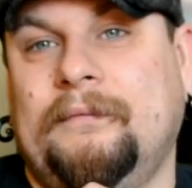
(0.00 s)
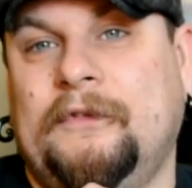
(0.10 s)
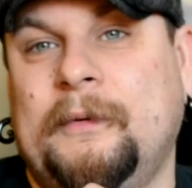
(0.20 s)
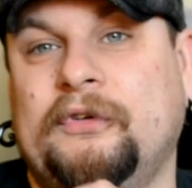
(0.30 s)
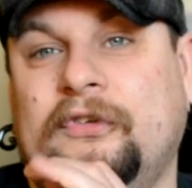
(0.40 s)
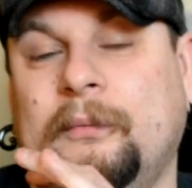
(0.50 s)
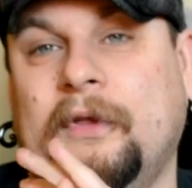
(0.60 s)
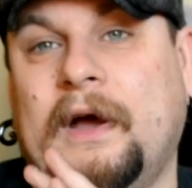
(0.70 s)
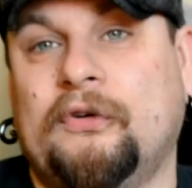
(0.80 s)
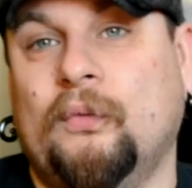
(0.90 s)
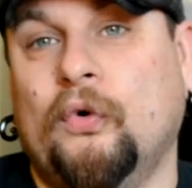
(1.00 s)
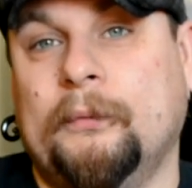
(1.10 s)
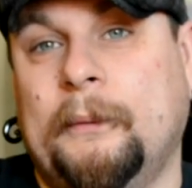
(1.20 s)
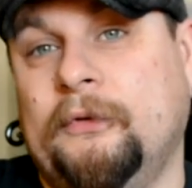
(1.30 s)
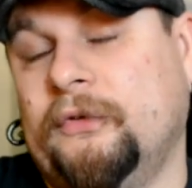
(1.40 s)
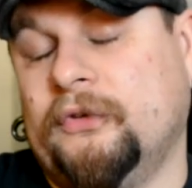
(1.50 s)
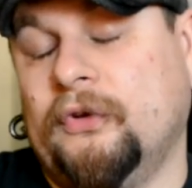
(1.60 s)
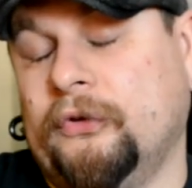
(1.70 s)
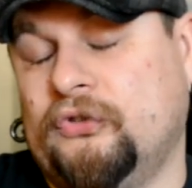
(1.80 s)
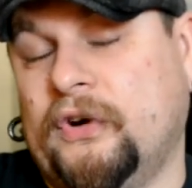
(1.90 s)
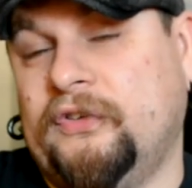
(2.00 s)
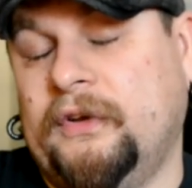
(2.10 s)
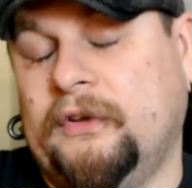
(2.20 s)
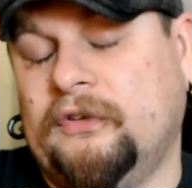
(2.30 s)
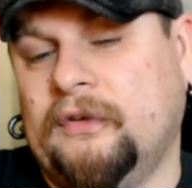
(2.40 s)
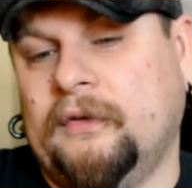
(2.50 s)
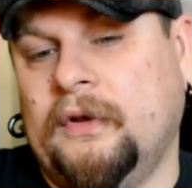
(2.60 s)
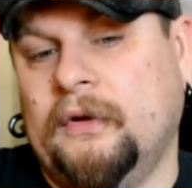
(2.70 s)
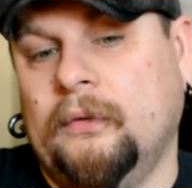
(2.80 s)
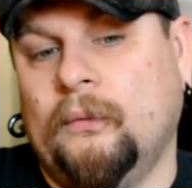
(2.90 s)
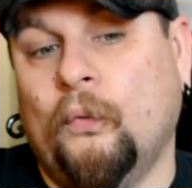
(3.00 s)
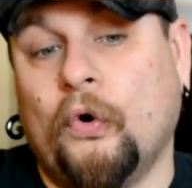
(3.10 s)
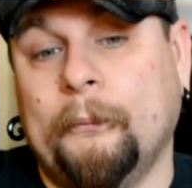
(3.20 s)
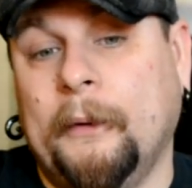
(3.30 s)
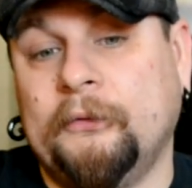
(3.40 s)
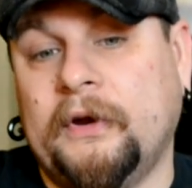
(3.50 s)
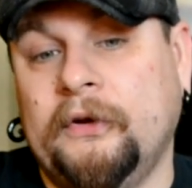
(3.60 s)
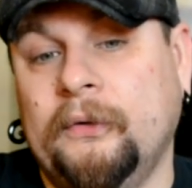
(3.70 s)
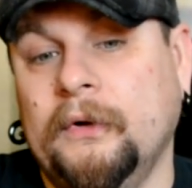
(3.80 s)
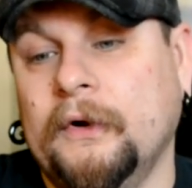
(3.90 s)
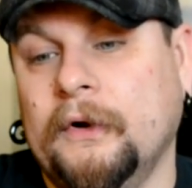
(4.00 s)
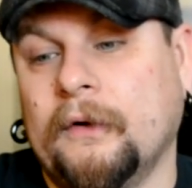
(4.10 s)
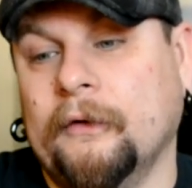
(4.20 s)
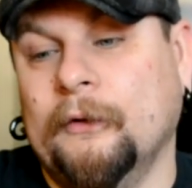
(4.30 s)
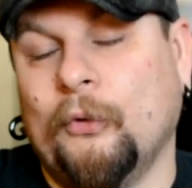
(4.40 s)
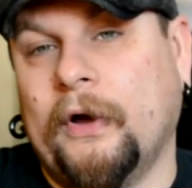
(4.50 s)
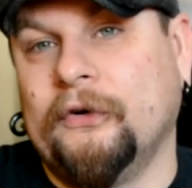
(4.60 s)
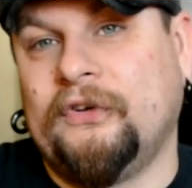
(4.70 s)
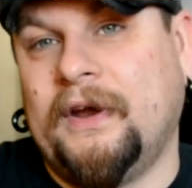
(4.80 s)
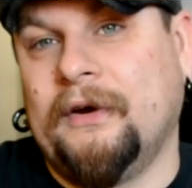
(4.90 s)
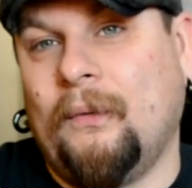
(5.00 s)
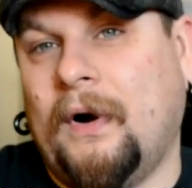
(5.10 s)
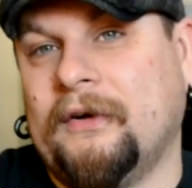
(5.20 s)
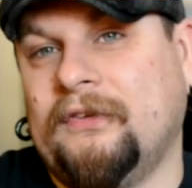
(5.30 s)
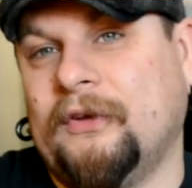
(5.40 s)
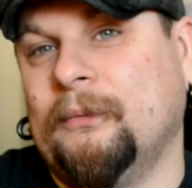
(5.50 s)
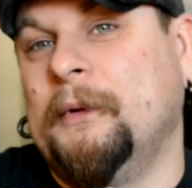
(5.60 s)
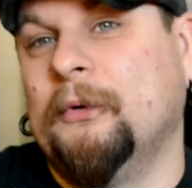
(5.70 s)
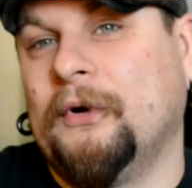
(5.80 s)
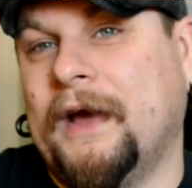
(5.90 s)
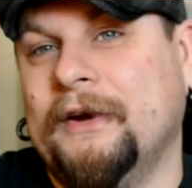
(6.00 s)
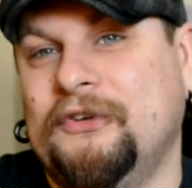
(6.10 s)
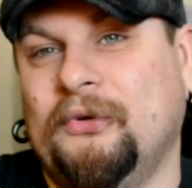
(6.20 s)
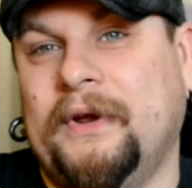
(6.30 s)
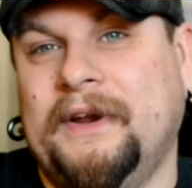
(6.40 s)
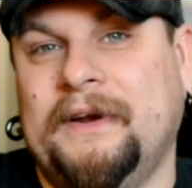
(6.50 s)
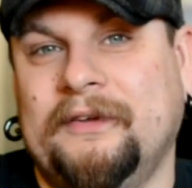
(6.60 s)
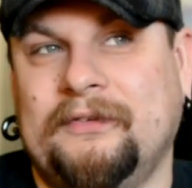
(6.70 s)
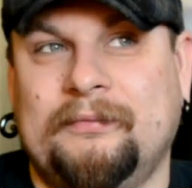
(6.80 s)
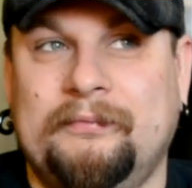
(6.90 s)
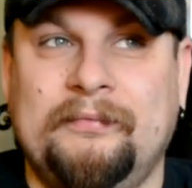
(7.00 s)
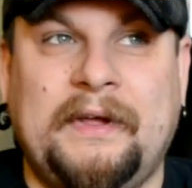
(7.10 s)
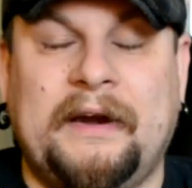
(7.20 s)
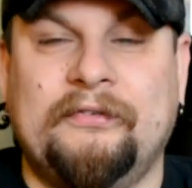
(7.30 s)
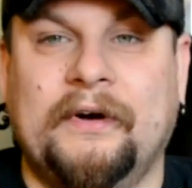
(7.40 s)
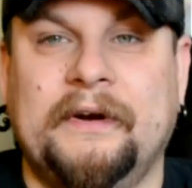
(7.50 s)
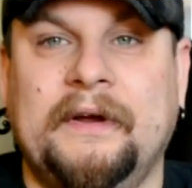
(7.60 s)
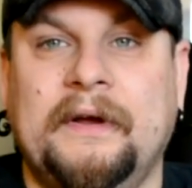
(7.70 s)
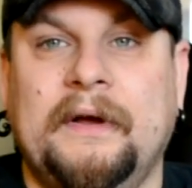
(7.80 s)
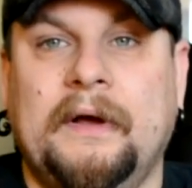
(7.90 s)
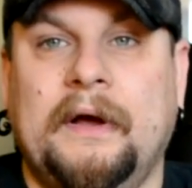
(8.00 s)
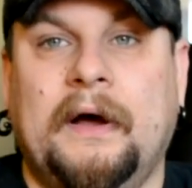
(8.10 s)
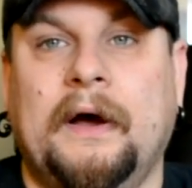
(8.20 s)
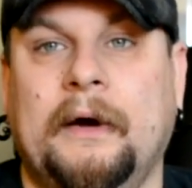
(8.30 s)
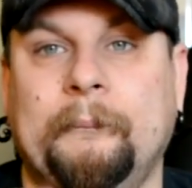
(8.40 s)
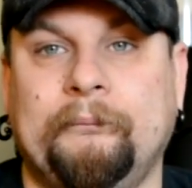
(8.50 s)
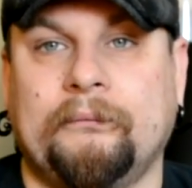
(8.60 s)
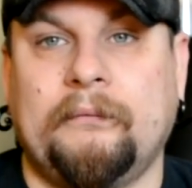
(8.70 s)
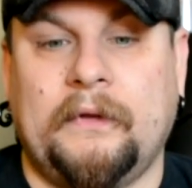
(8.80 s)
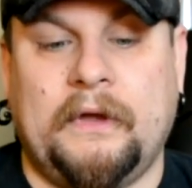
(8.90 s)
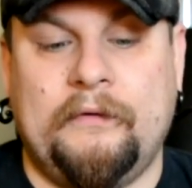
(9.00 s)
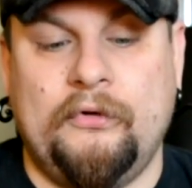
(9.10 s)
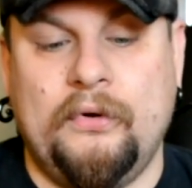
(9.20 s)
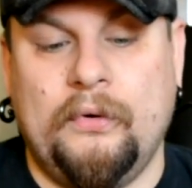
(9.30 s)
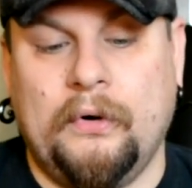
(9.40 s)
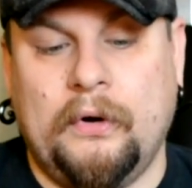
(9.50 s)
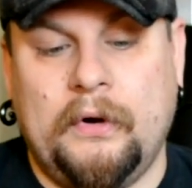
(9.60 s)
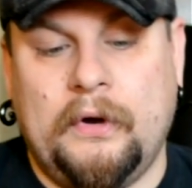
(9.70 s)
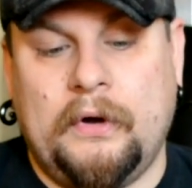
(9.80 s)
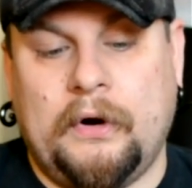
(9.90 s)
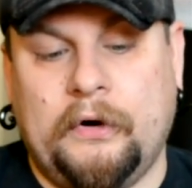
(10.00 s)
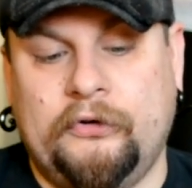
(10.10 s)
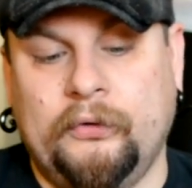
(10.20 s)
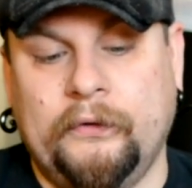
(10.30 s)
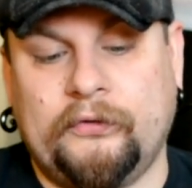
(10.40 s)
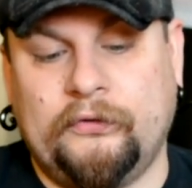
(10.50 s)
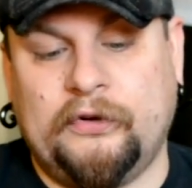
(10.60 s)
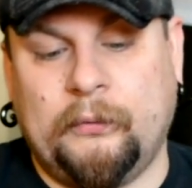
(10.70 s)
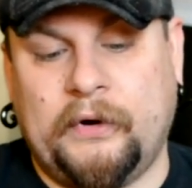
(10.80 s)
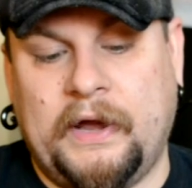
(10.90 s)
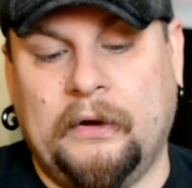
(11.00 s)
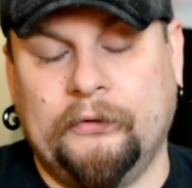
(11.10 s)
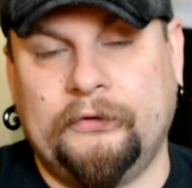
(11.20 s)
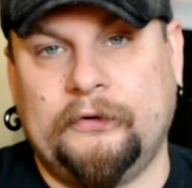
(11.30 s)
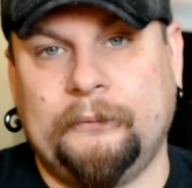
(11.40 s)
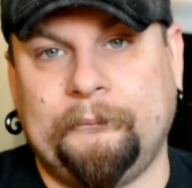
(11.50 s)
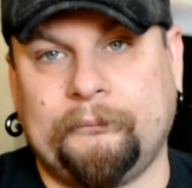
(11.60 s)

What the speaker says: Especially some of the actual warm-ups. This is all stretching. The warm-ups I do are a little more entertaining to watch. That's when people kind of join in. It's kind of fun. If you are doing this on someone else,